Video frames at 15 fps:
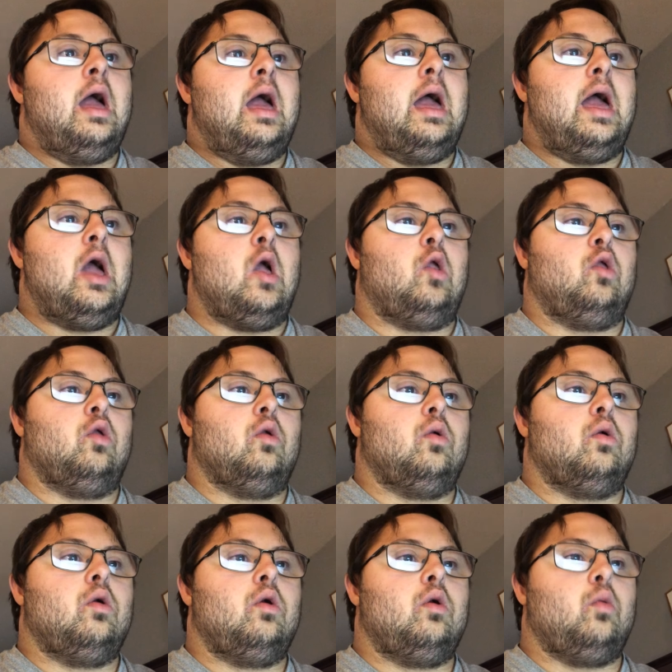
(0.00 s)
And
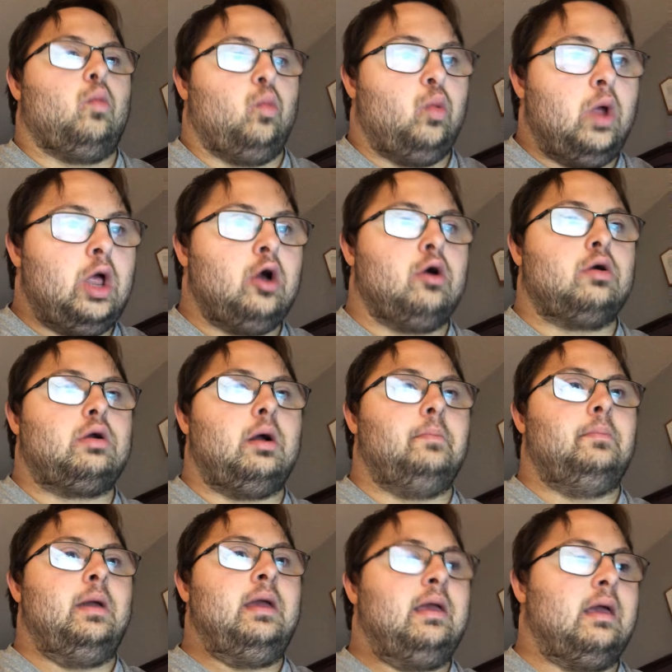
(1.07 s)
we are
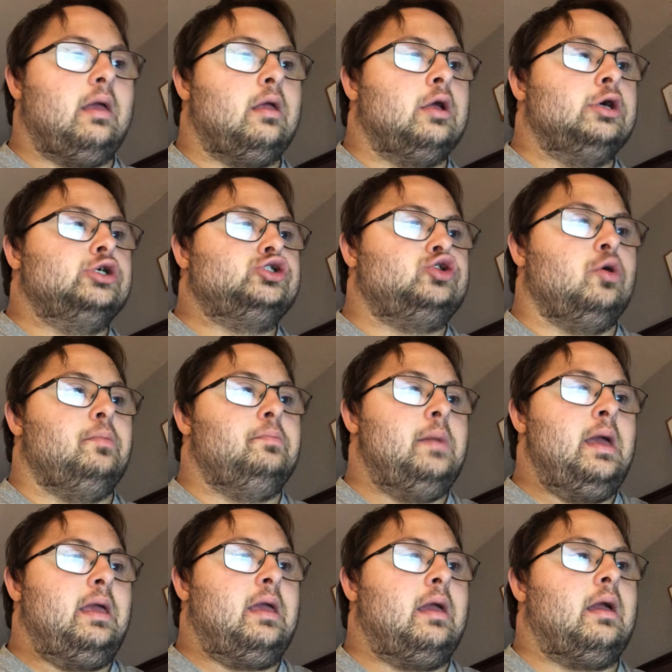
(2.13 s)
committed to
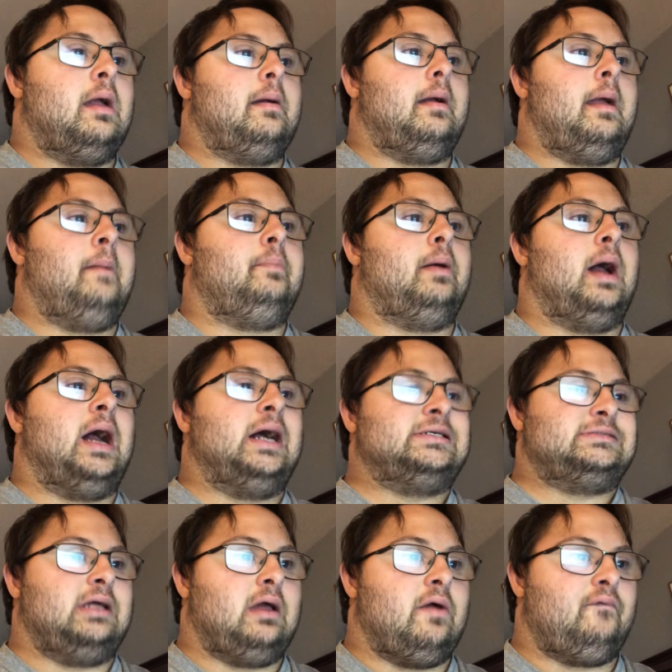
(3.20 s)
making a
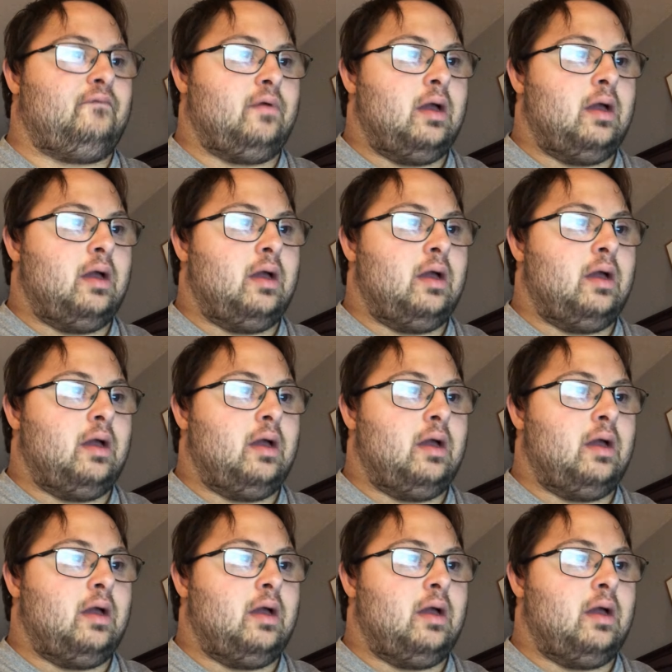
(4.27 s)
positive